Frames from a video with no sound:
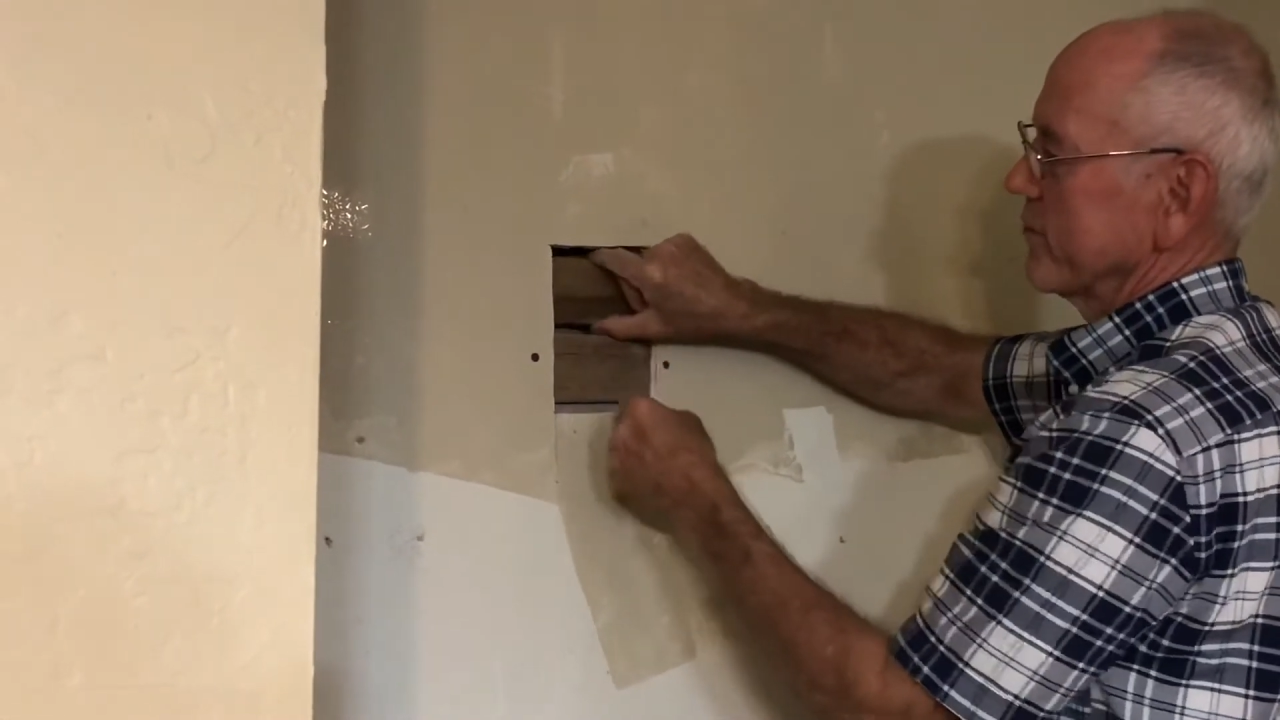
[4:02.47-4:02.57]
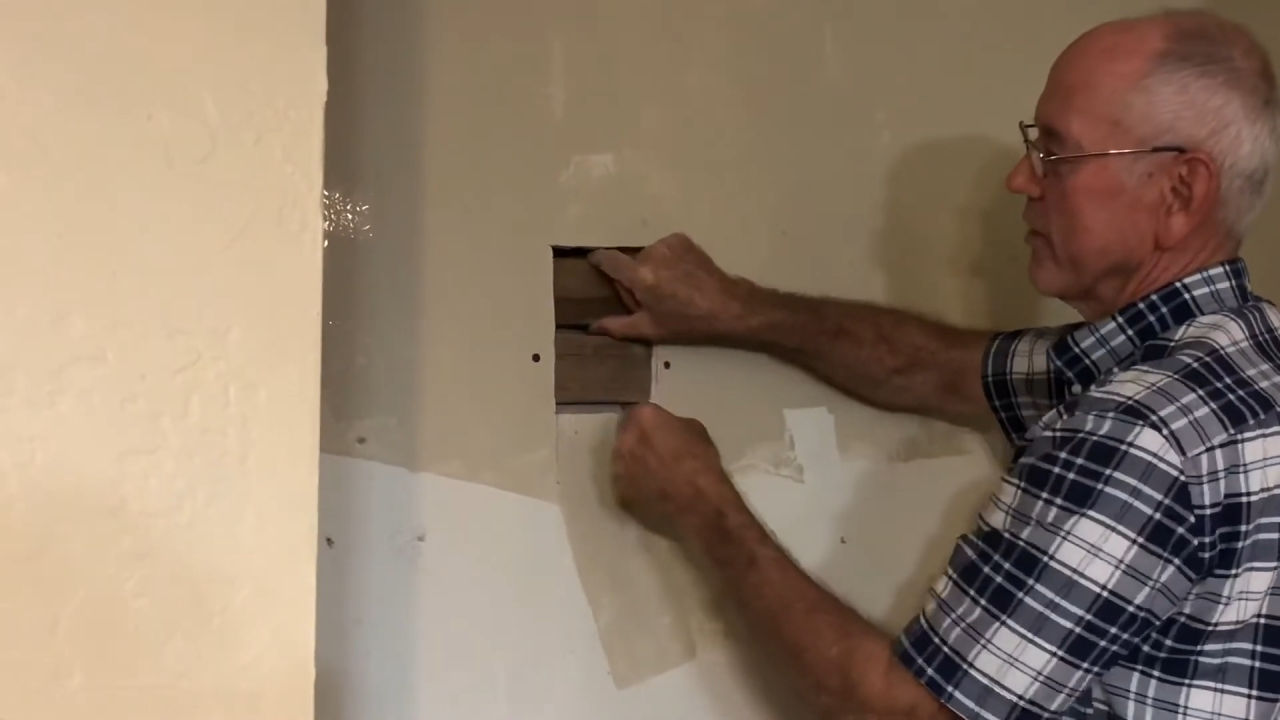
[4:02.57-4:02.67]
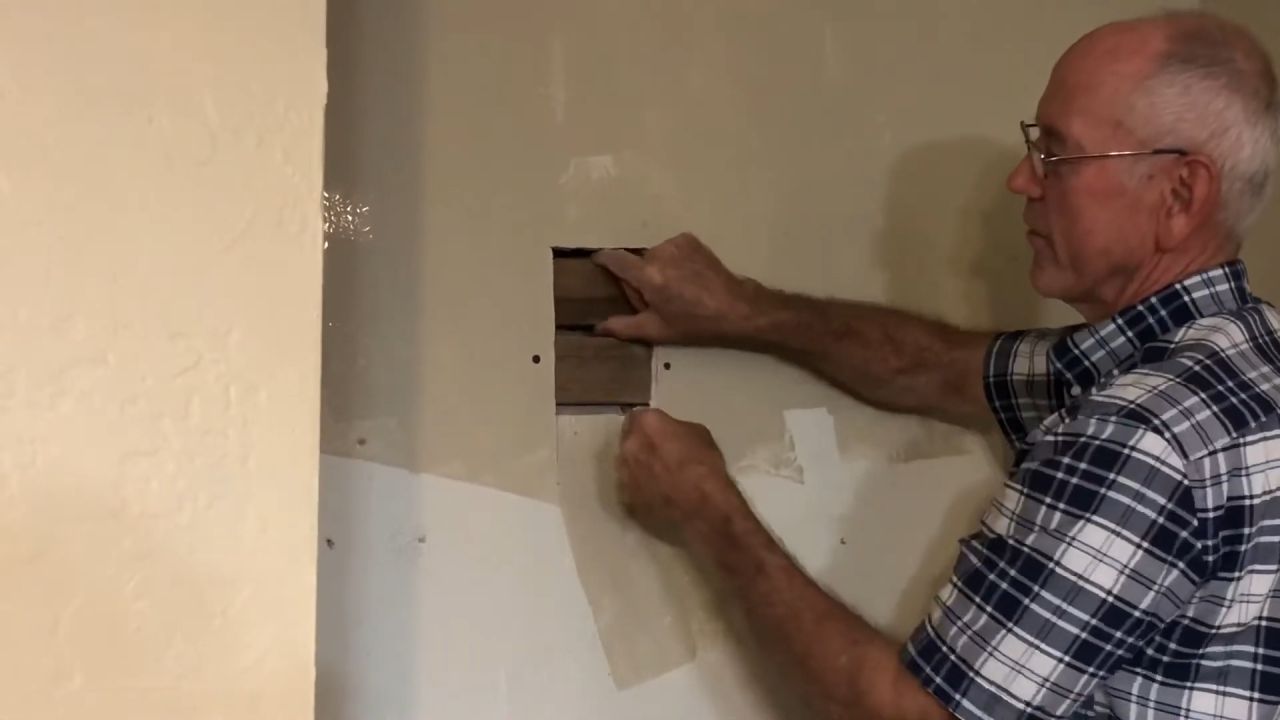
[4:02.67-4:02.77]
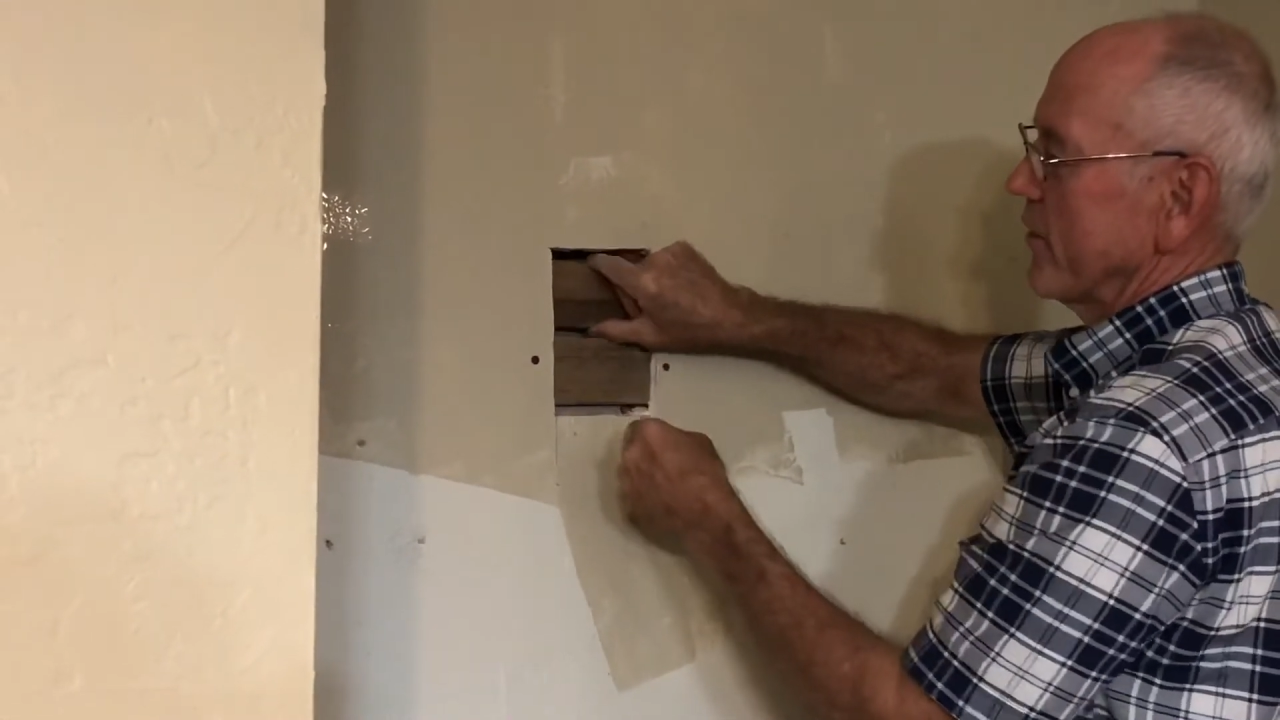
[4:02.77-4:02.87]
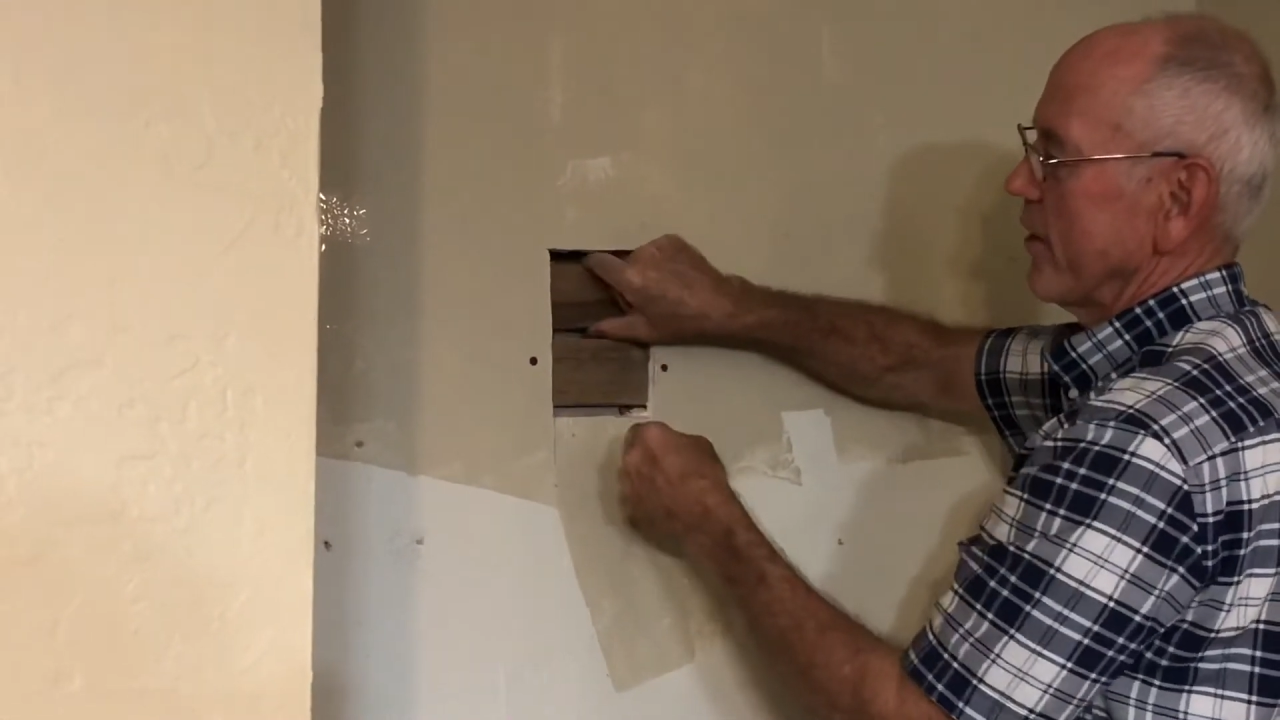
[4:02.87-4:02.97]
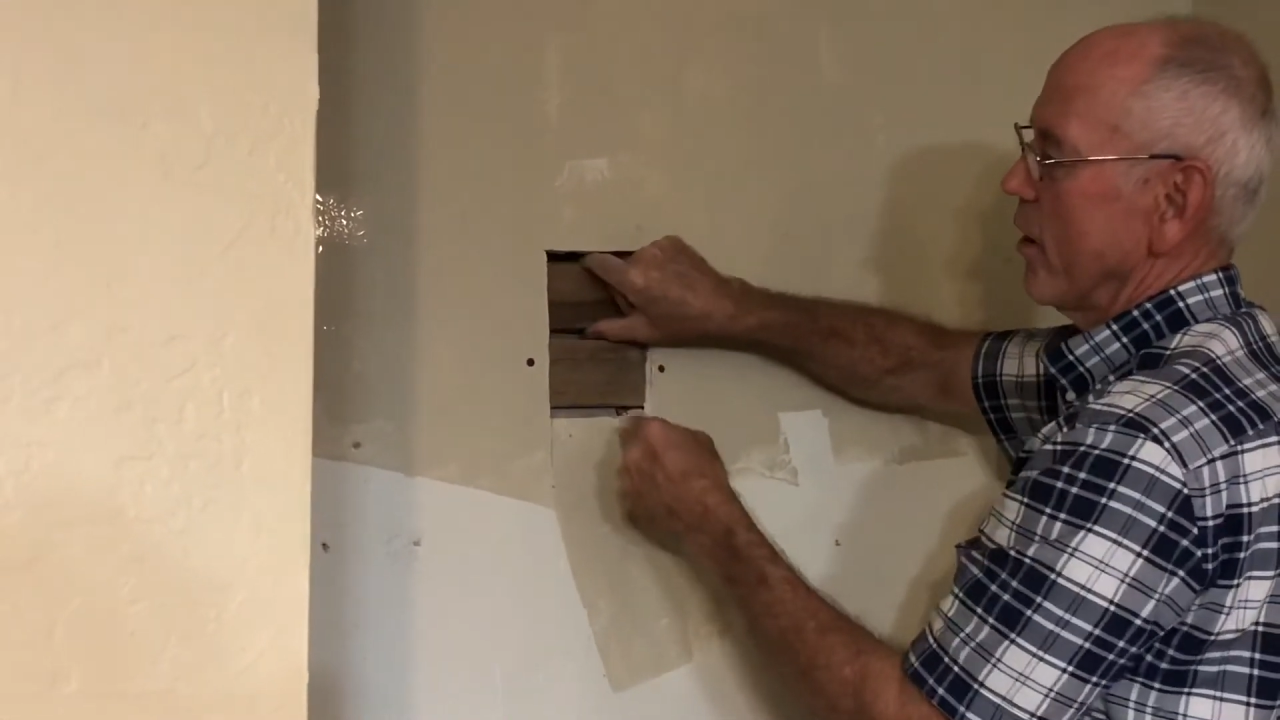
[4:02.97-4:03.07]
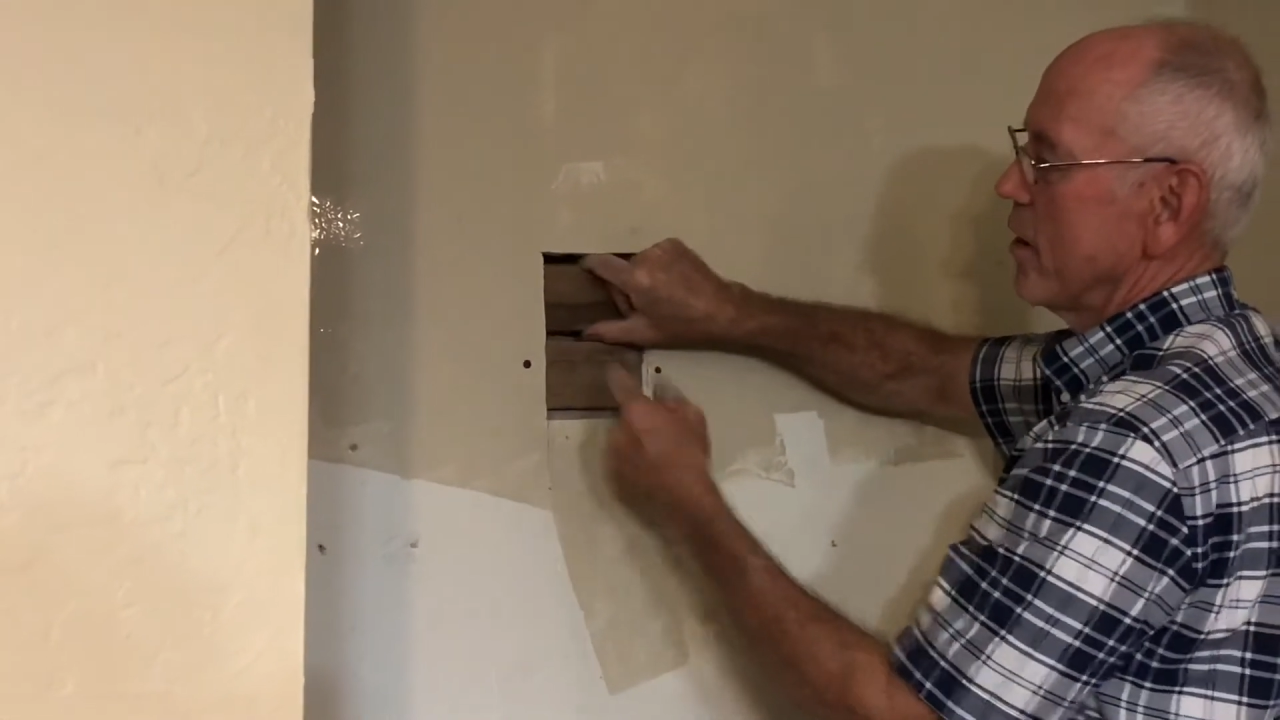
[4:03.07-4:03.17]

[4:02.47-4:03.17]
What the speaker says: nothing to